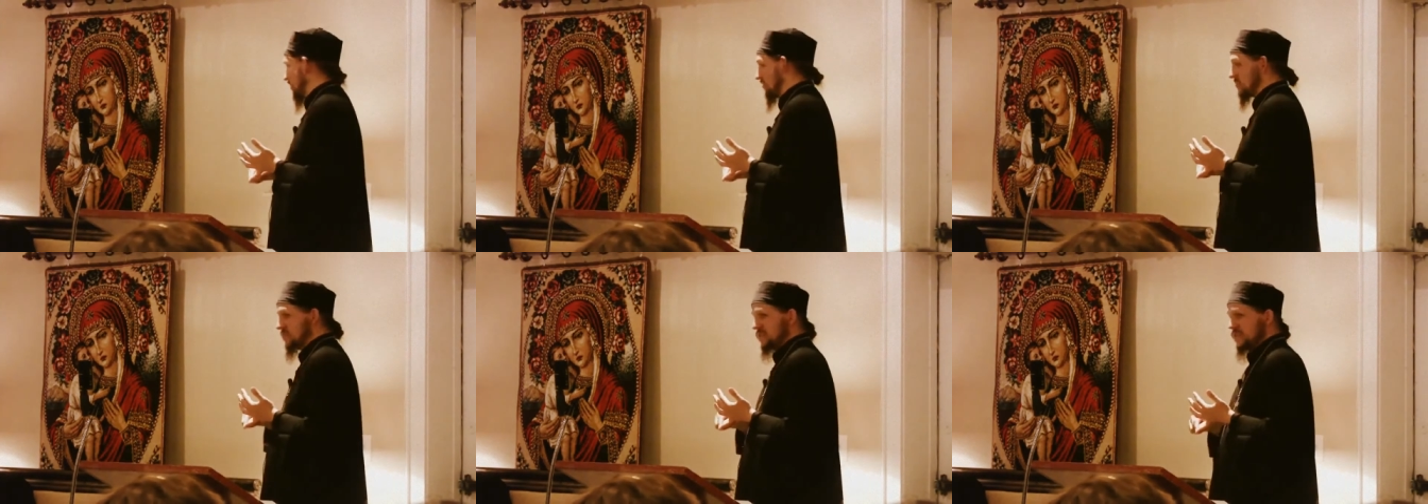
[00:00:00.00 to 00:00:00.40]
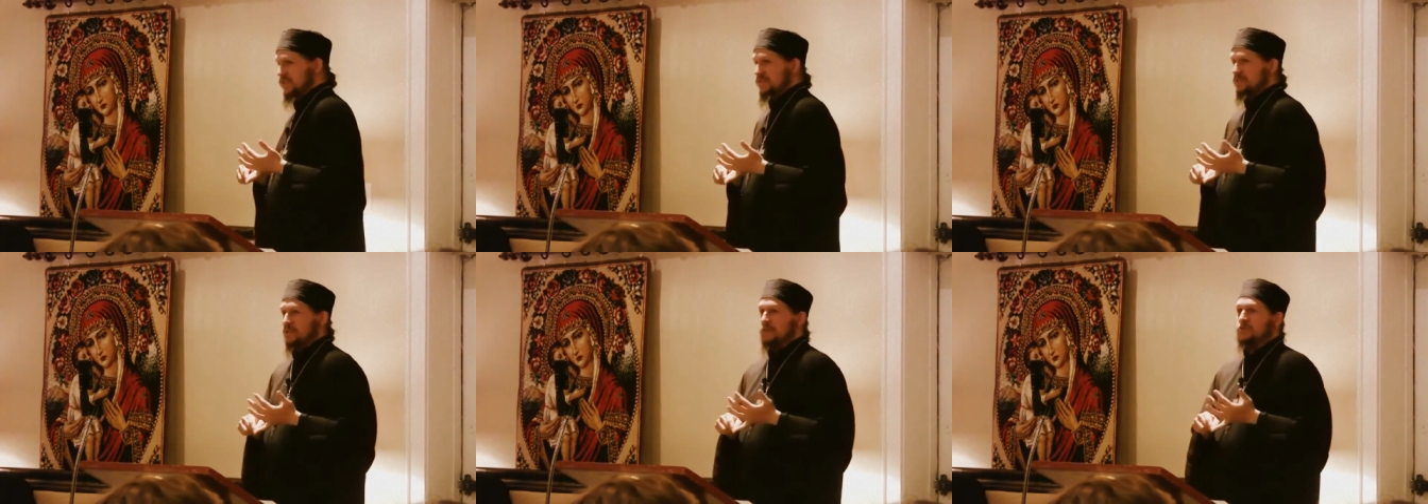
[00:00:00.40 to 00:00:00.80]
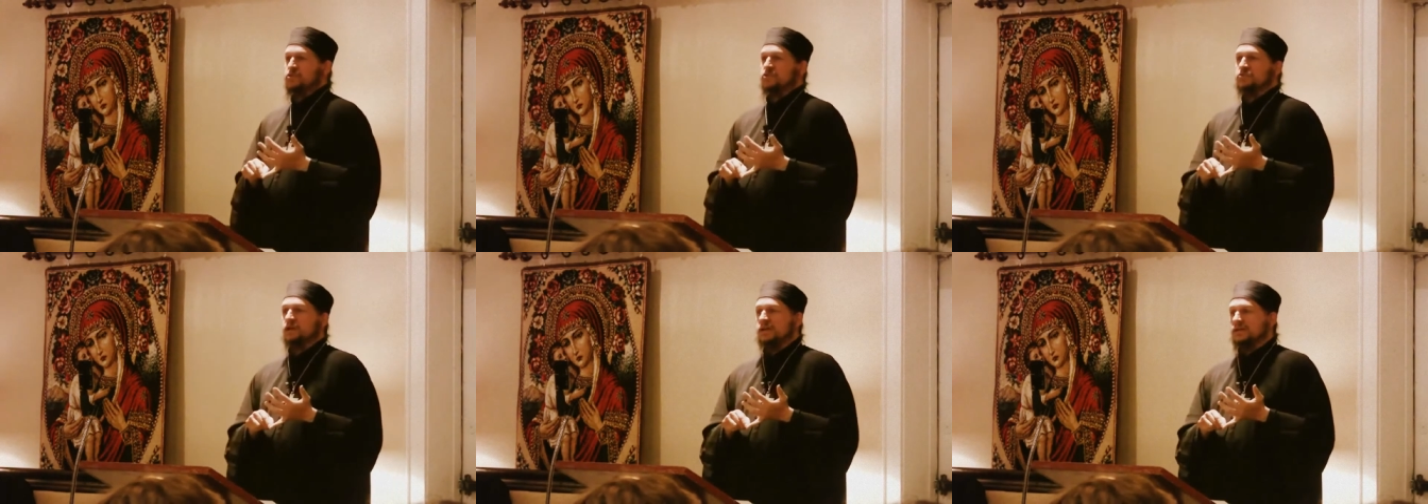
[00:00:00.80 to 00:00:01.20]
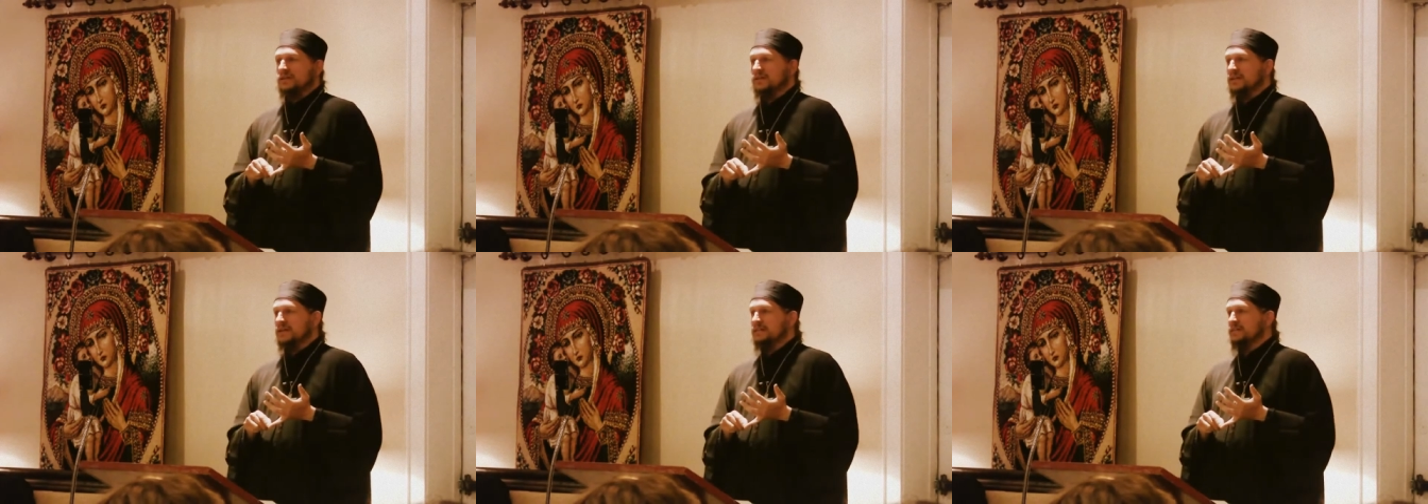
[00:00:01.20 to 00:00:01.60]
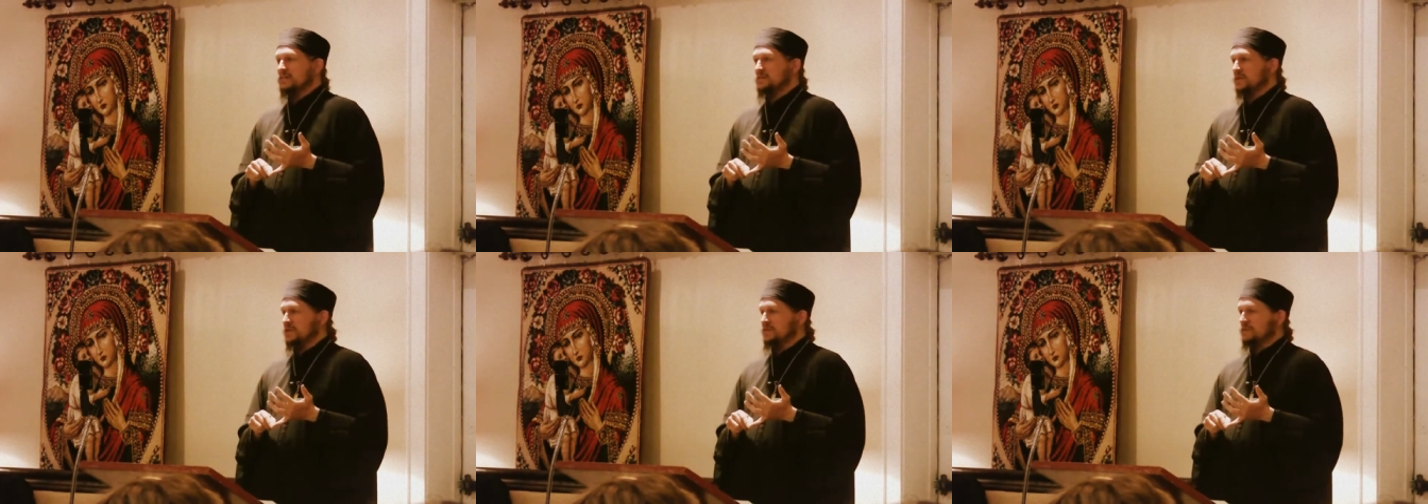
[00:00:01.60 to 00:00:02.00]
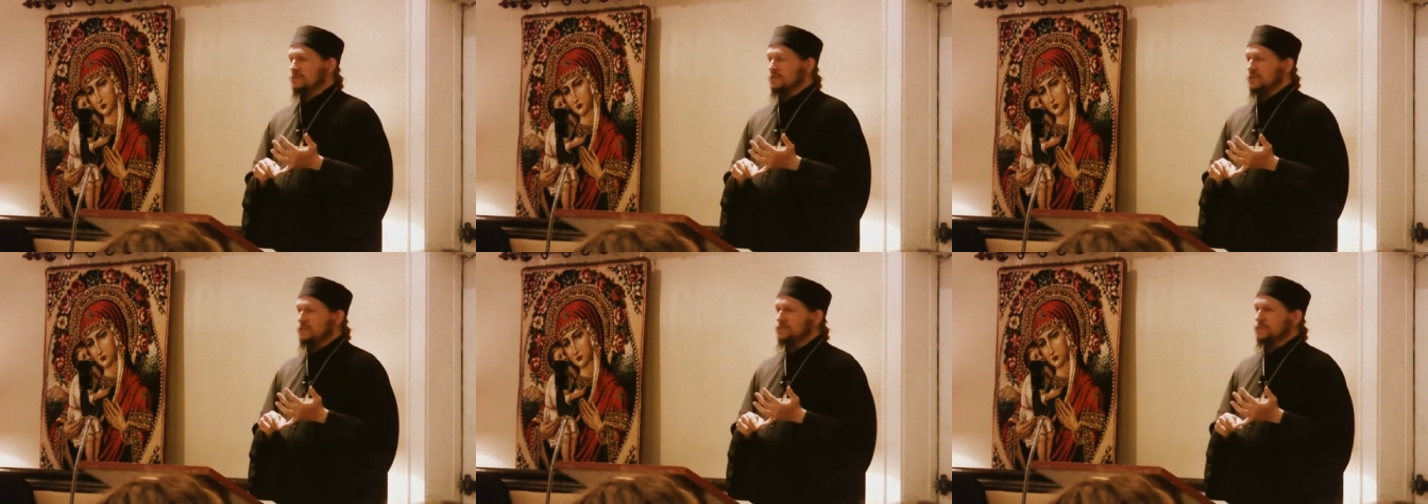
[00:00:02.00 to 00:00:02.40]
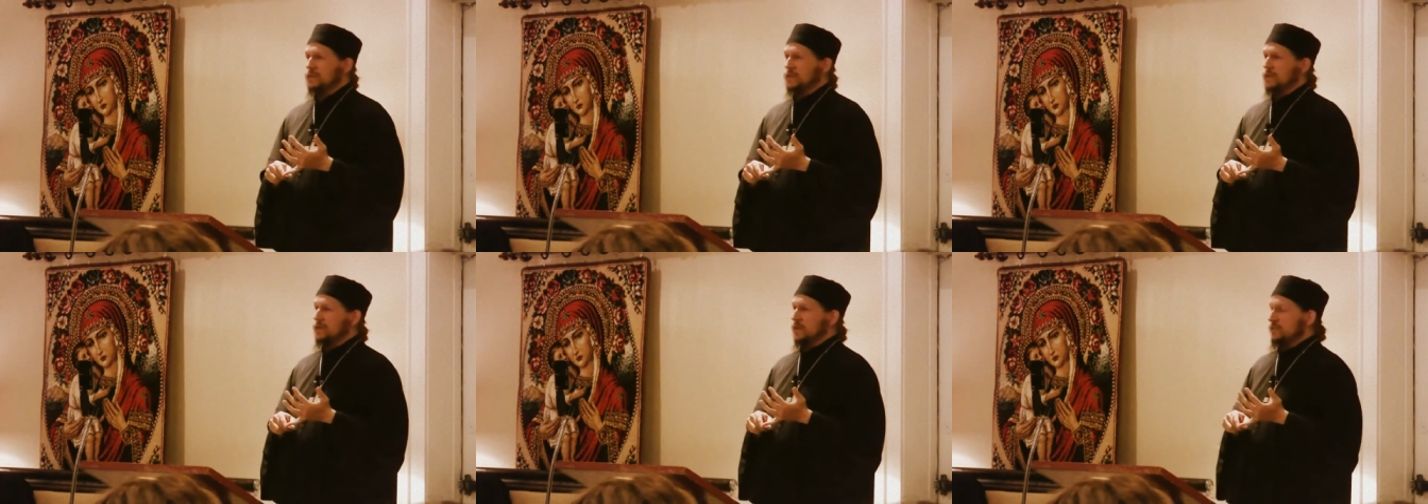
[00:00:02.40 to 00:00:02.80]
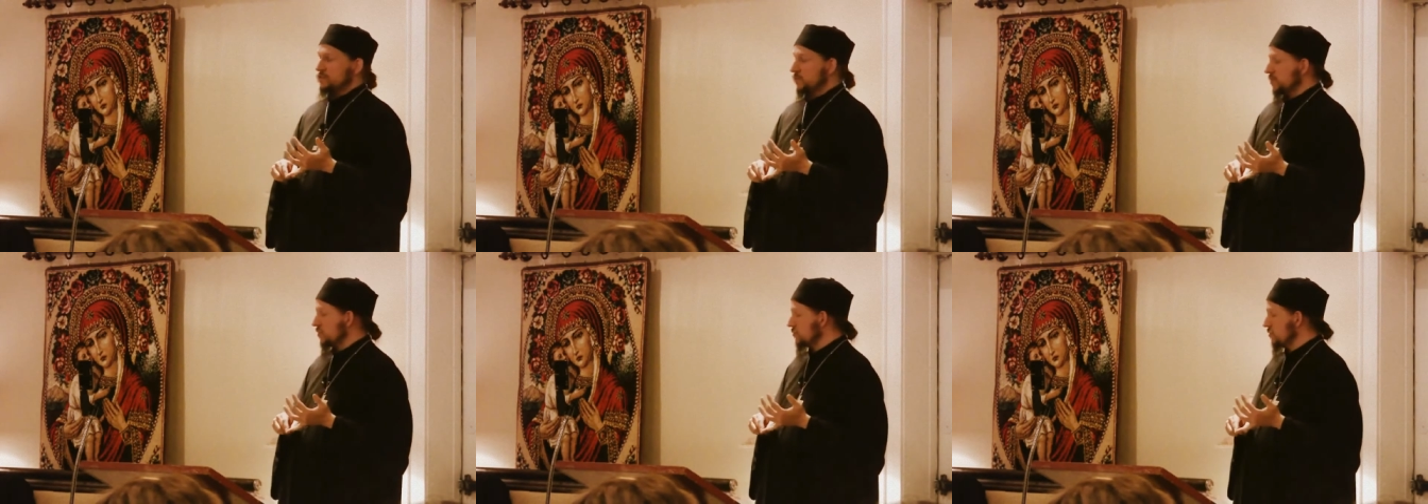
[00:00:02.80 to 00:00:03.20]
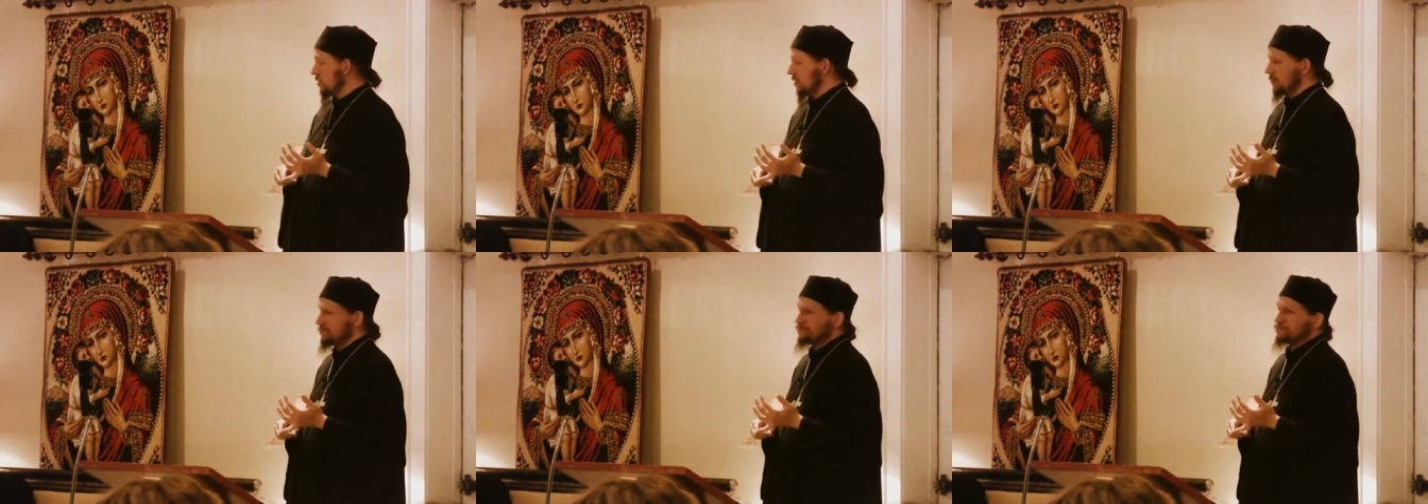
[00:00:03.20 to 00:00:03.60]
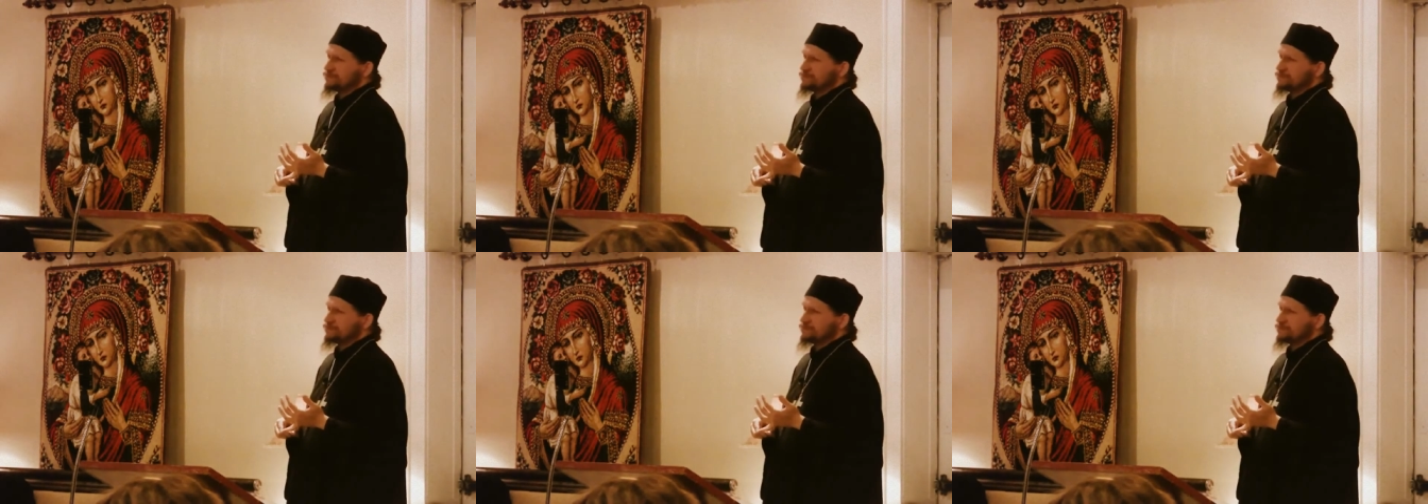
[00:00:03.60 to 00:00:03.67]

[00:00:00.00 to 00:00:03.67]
and the schism that was created in 1924 1923.